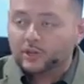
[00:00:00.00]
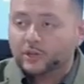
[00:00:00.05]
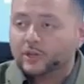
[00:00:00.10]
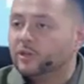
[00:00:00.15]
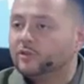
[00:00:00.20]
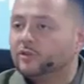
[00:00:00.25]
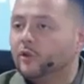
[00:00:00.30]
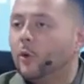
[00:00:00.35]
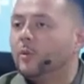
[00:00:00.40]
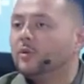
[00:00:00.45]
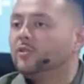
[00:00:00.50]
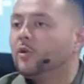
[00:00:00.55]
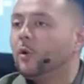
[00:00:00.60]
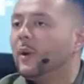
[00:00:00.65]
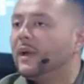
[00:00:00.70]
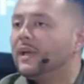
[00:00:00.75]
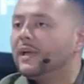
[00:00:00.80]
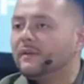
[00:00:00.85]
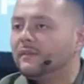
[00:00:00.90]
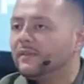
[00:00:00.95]
There's always a
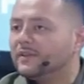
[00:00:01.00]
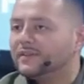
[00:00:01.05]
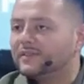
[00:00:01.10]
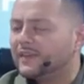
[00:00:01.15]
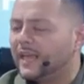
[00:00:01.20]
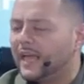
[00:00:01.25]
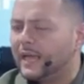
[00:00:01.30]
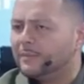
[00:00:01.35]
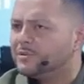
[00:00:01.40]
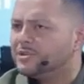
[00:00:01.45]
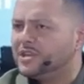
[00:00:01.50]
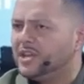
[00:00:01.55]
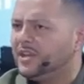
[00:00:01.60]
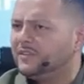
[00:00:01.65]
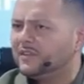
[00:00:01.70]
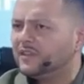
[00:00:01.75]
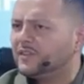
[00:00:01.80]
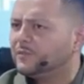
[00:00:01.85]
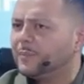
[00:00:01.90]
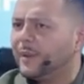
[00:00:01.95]
way of escape.
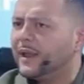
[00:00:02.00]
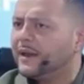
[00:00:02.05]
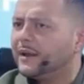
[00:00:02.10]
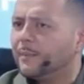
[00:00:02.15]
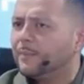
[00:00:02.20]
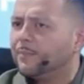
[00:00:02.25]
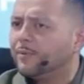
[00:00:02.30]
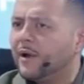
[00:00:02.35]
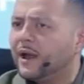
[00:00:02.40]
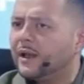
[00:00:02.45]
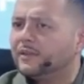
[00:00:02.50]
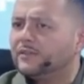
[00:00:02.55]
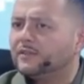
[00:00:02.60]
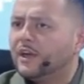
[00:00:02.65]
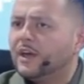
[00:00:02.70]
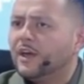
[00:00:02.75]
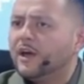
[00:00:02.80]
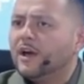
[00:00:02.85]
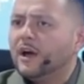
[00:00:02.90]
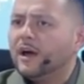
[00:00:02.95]
Jesus paid a price
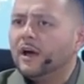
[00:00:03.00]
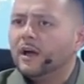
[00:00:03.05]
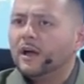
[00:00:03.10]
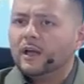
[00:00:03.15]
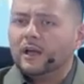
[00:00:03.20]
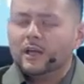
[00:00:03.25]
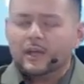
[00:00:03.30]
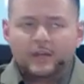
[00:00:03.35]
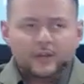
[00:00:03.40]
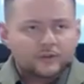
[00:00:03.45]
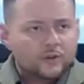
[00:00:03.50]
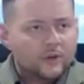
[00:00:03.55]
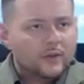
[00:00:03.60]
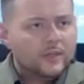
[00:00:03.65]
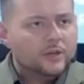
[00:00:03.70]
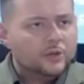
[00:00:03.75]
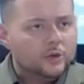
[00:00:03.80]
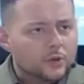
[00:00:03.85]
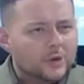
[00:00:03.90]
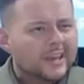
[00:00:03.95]
so
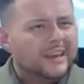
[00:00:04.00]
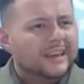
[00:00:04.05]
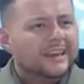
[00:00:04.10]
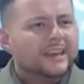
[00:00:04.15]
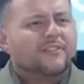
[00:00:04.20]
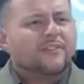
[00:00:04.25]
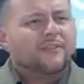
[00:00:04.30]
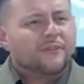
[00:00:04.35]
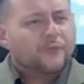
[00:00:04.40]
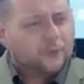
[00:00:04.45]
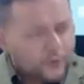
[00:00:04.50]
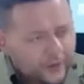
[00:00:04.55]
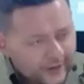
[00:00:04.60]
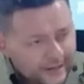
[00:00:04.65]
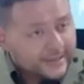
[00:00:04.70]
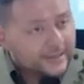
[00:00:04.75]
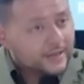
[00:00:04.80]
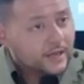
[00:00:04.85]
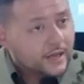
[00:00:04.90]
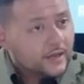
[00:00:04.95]
that you can live
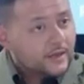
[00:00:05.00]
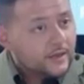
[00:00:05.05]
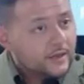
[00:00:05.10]
free.